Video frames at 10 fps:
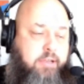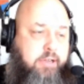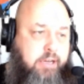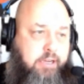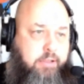
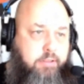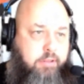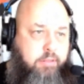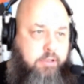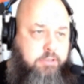
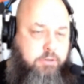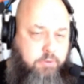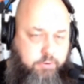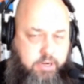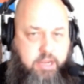the
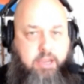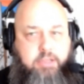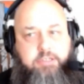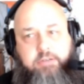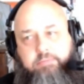scrutiny.
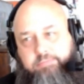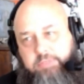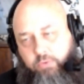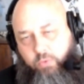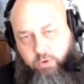Is it
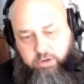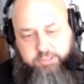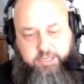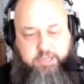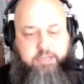
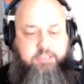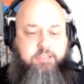warranted?